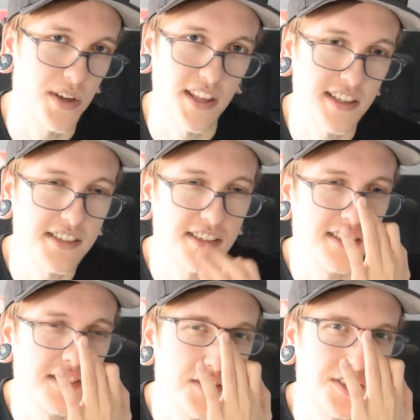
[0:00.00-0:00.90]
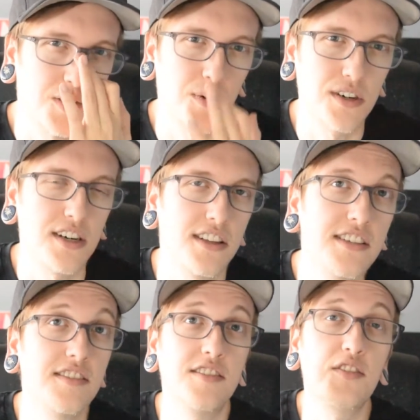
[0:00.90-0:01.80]
that this isn't just horror, this
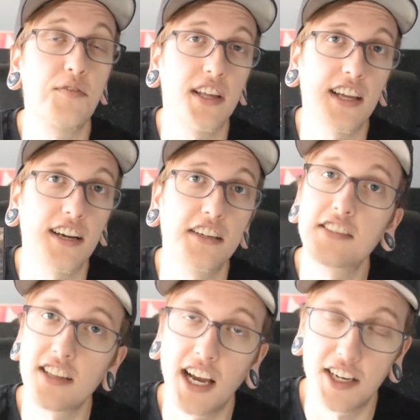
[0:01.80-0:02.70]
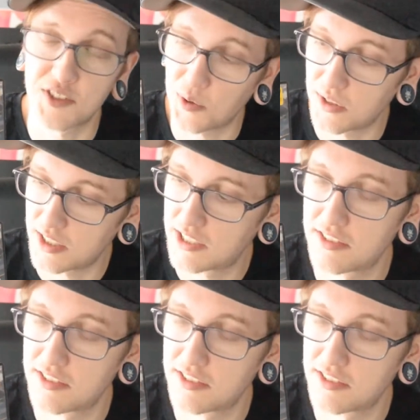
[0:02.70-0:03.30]
is thriller/horror,